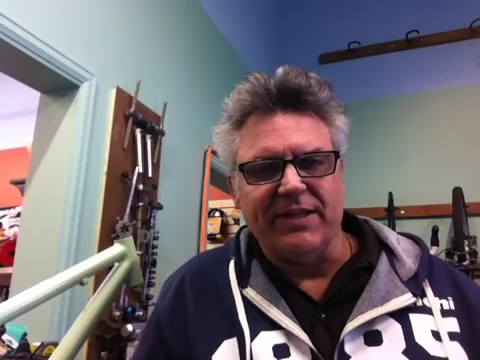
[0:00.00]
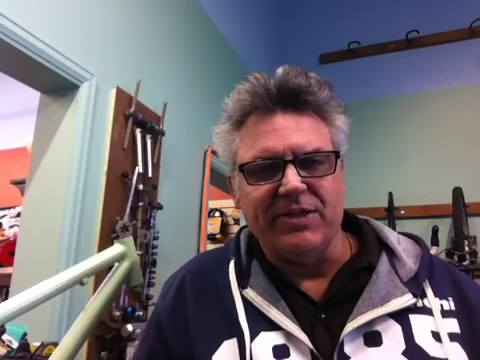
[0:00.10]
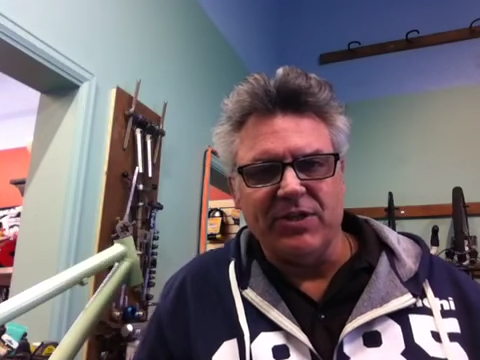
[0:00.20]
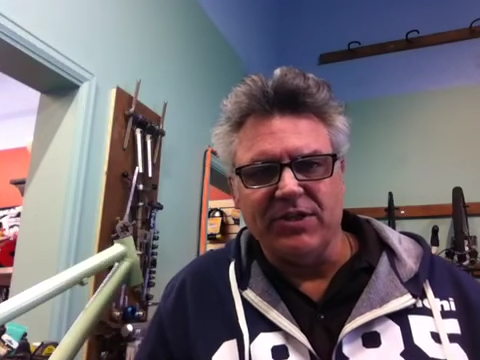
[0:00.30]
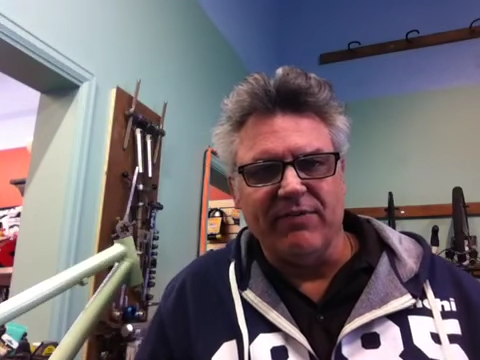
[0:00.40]
I
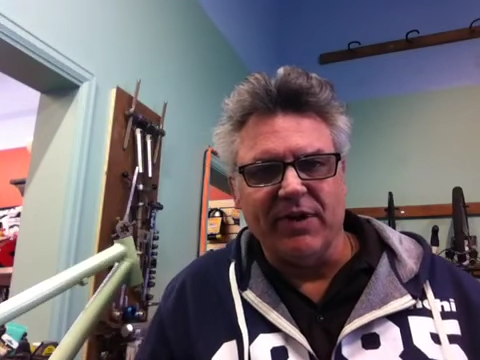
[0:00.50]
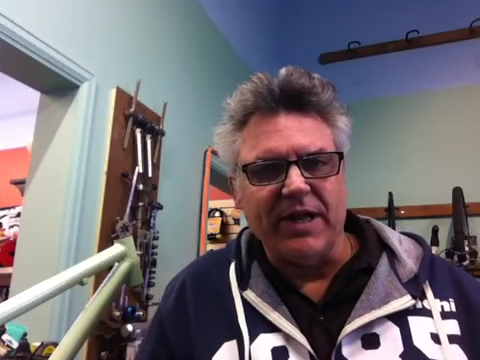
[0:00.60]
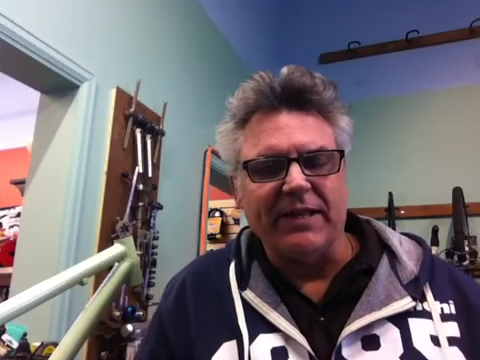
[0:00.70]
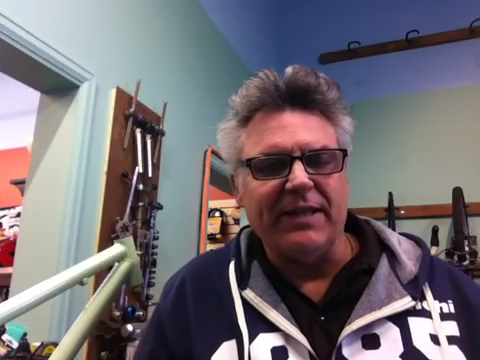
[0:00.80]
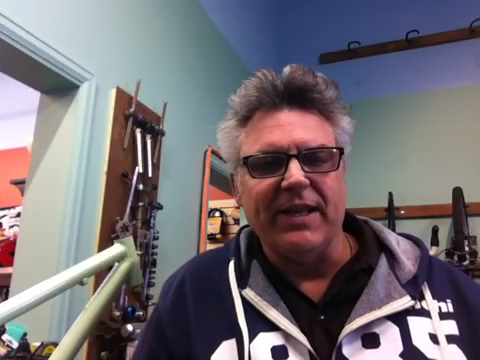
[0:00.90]
think she's even
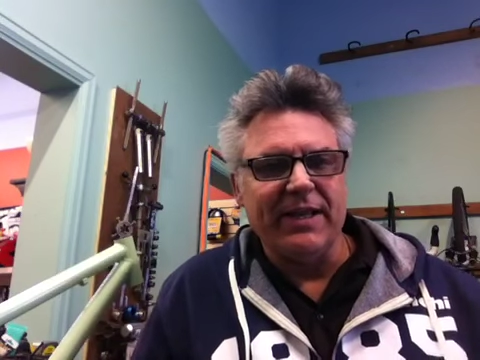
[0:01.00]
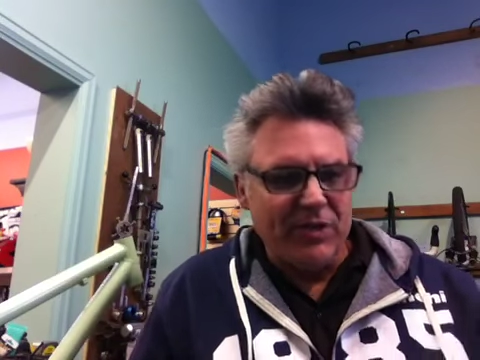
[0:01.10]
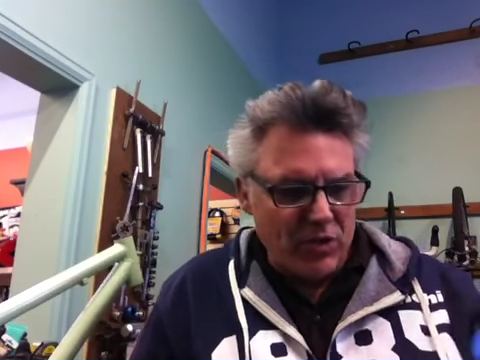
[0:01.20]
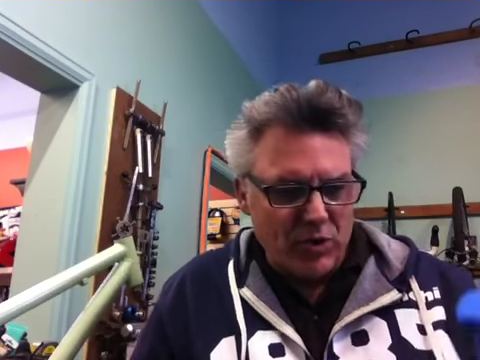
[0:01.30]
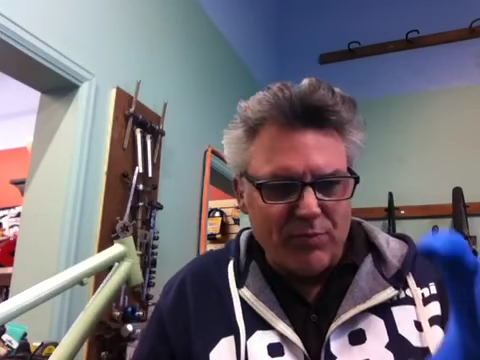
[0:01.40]
got the
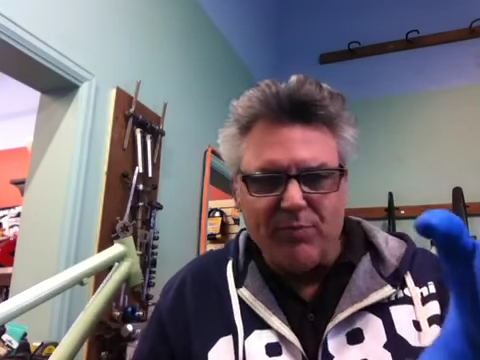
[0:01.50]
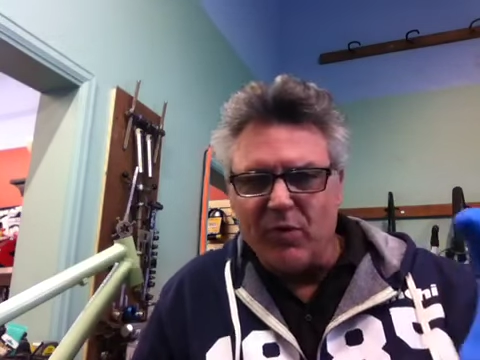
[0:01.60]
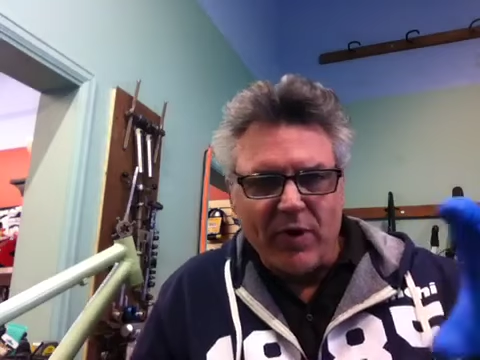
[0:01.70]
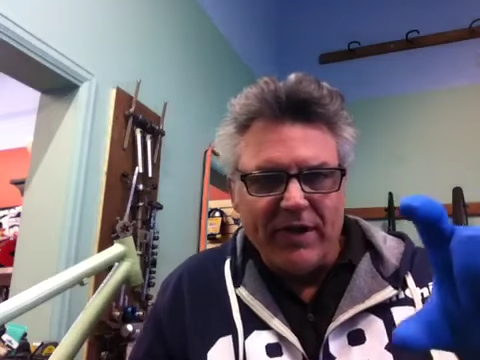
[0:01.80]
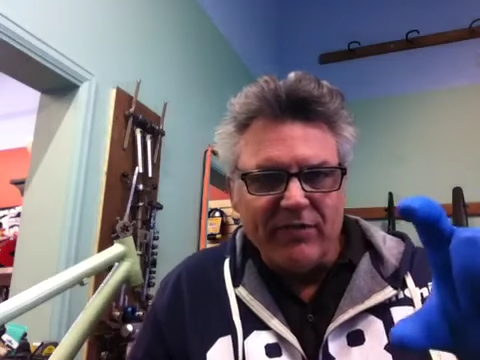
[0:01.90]
head tube
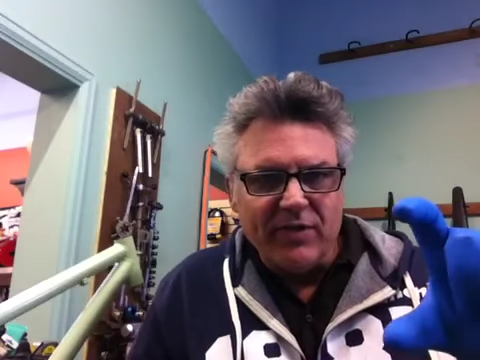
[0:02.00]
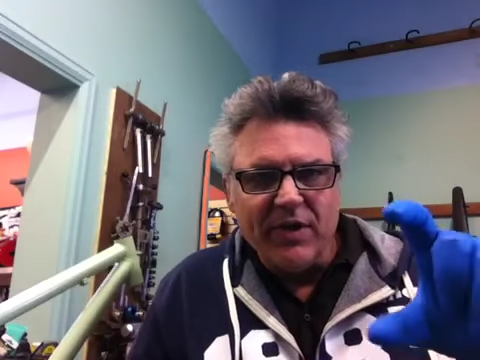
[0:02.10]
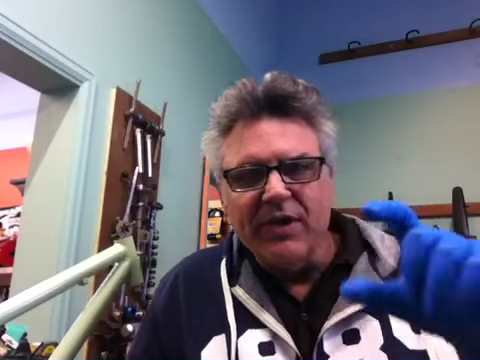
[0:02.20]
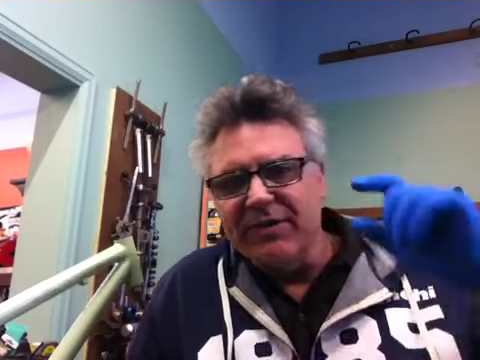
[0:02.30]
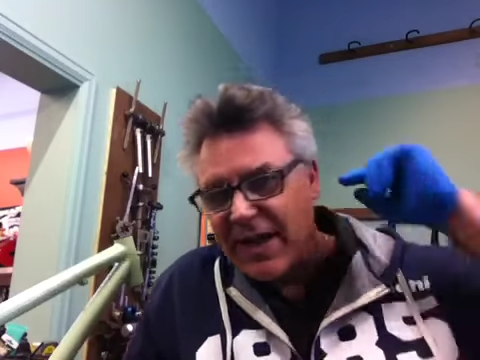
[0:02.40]
crest
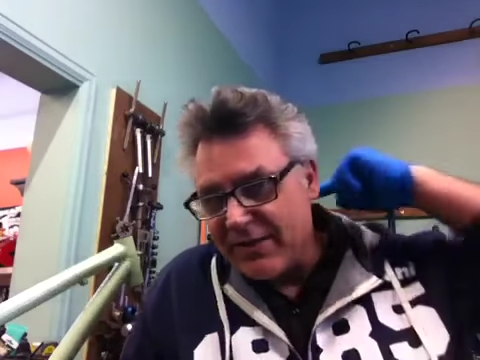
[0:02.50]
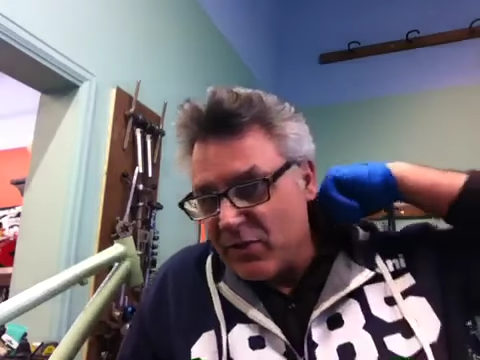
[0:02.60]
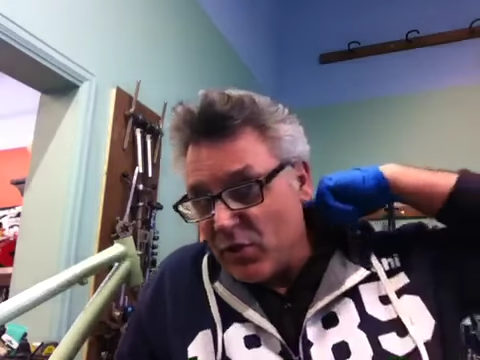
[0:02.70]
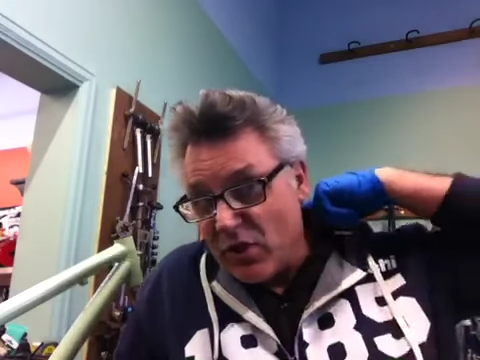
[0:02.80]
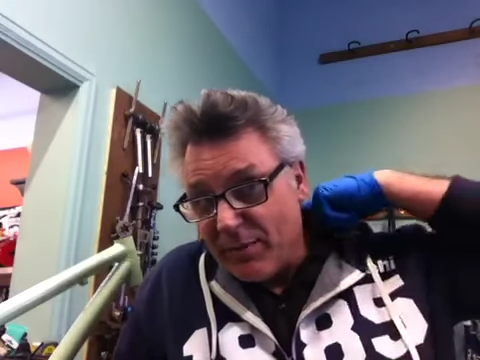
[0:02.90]

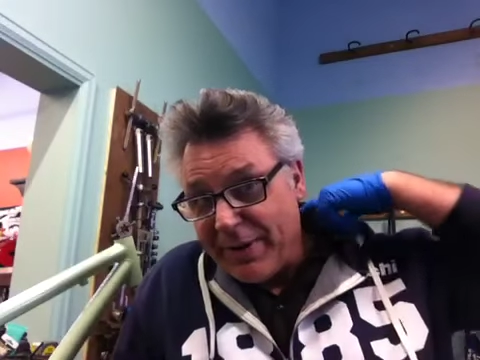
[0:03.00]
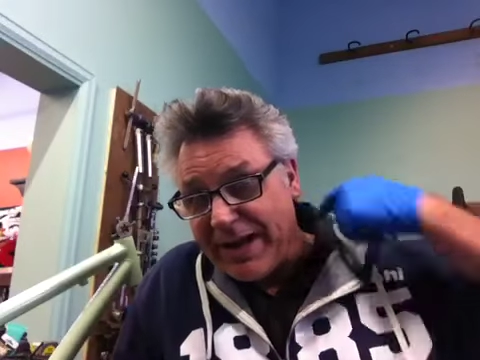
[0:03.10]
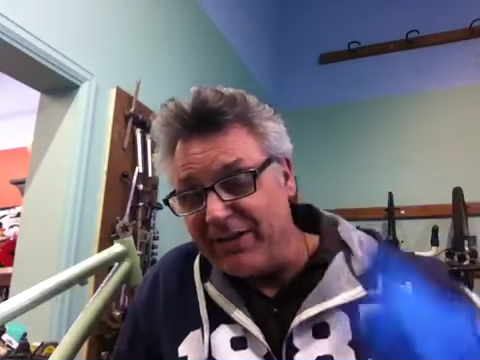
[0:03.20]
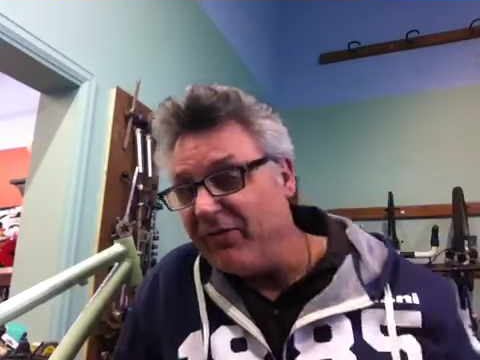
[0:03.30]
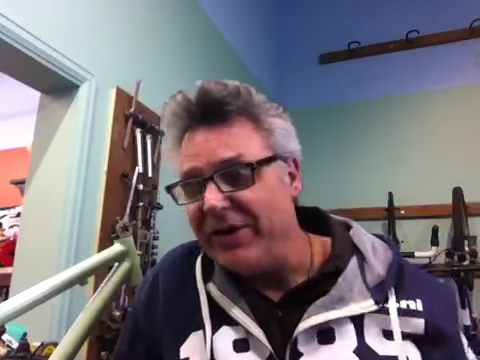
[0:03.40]
tattooed on the
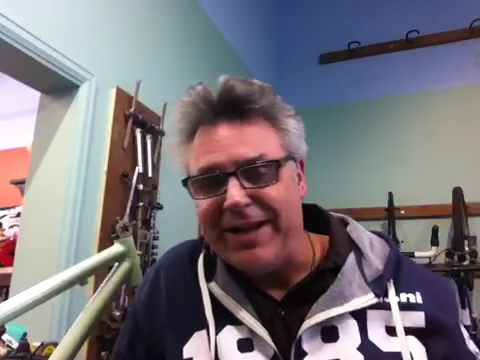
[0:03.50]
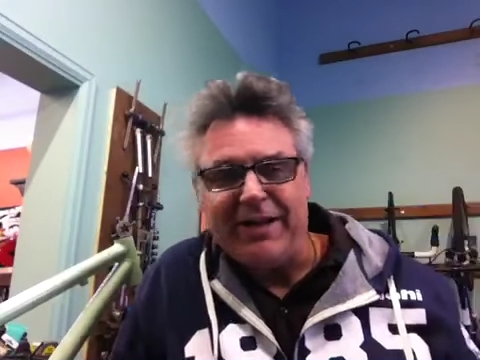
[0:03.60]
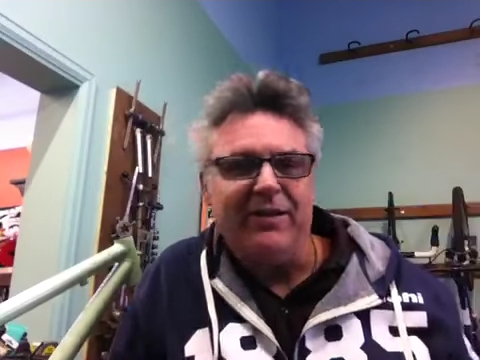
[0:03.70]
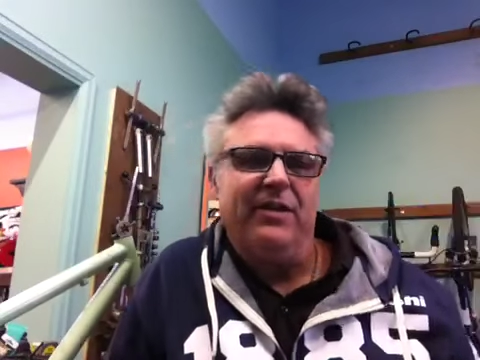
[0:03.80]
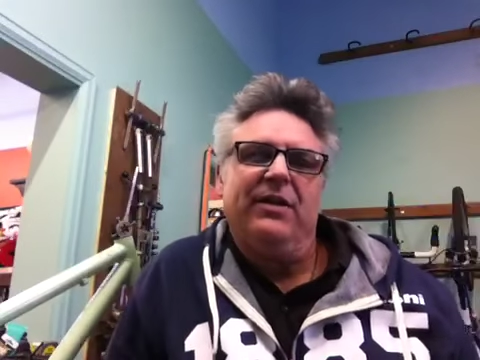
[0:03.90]
back of her
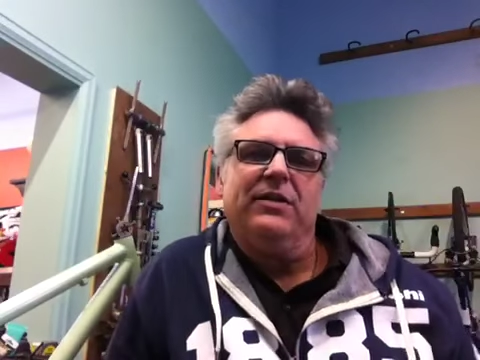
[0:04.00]
neck.